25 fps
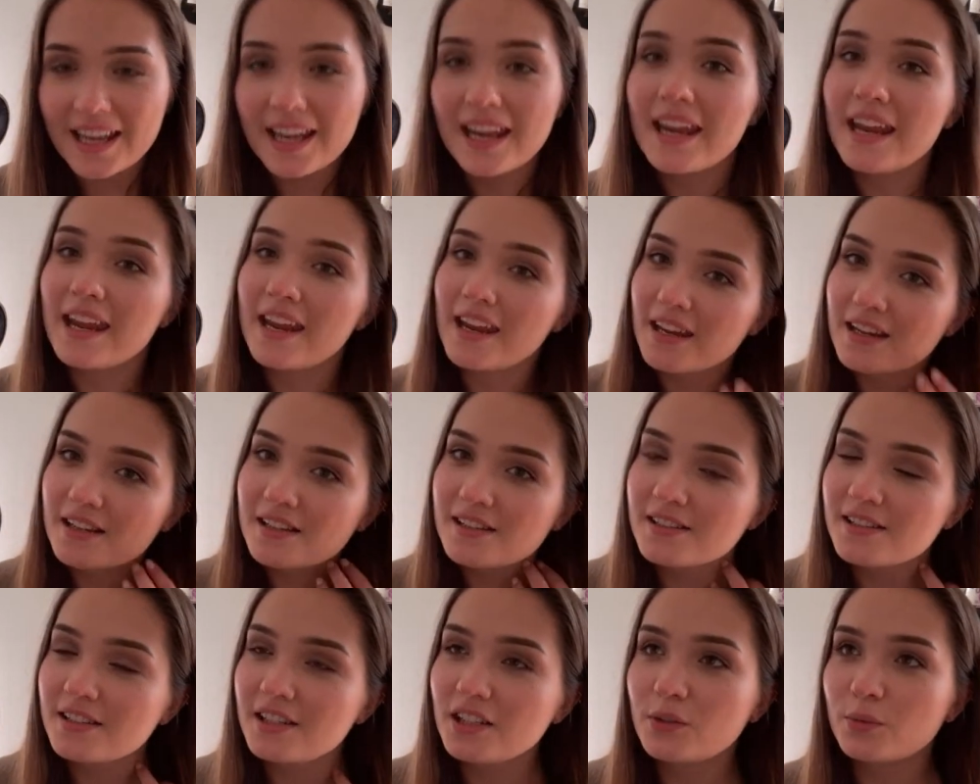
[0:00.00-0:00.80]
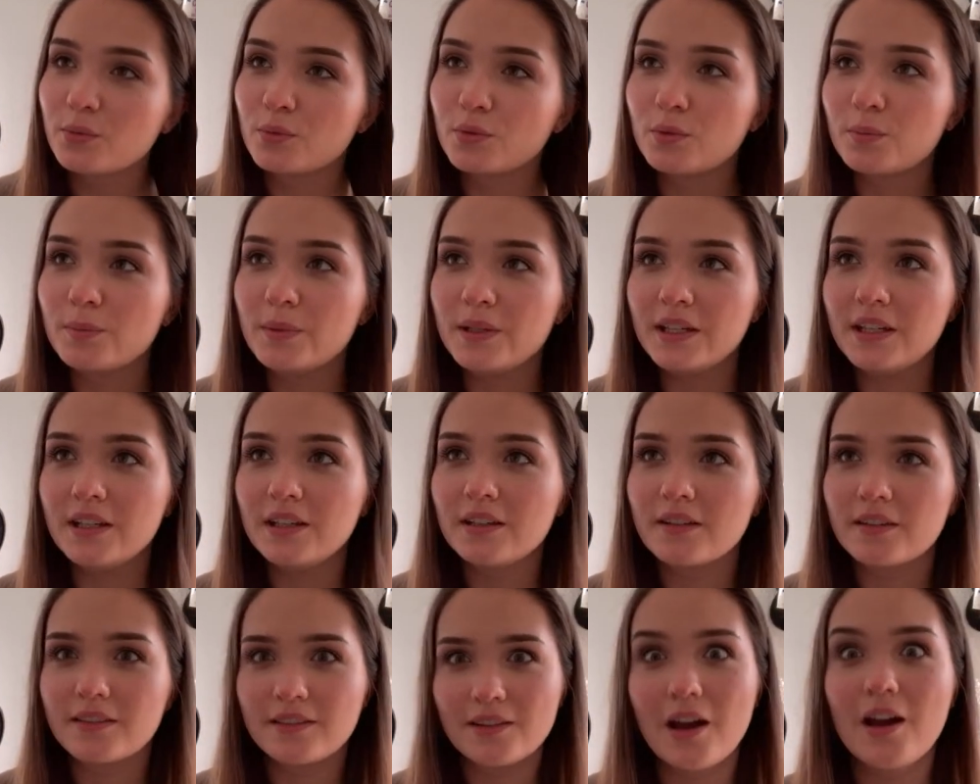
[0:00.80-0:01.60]
and it will be
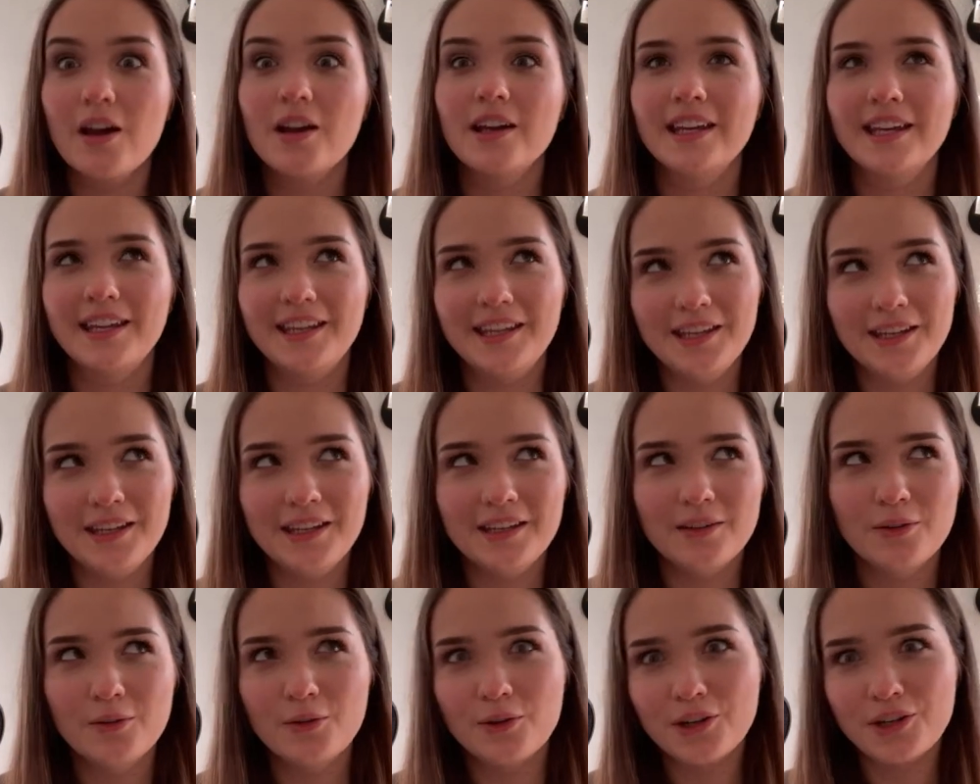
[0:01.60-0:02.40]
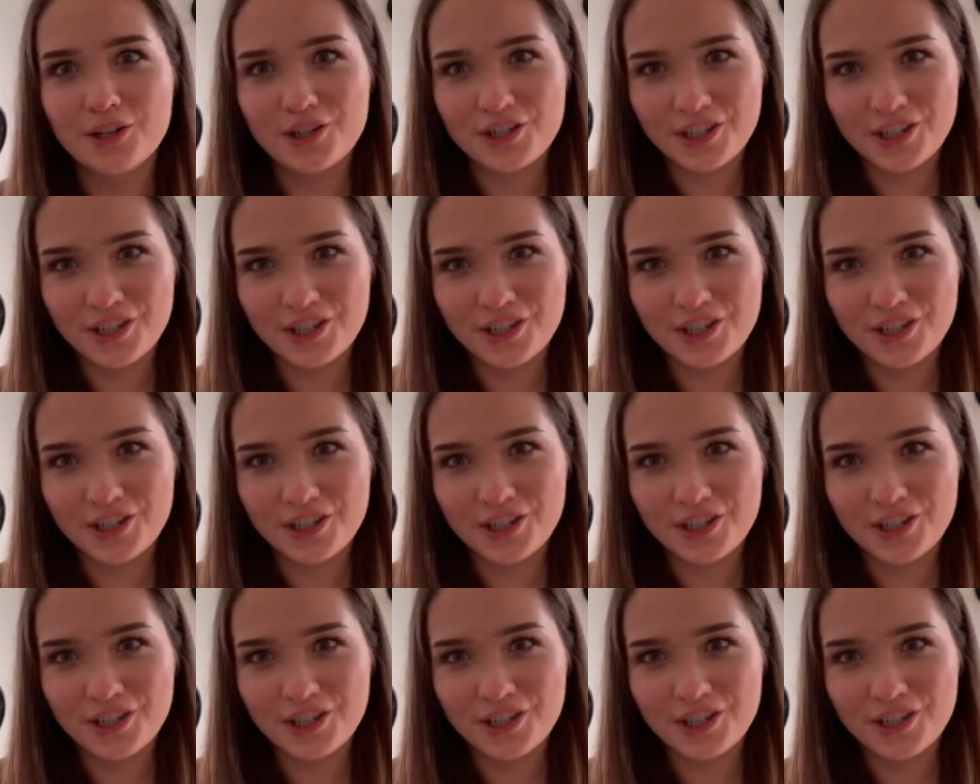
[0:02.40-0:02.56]
he or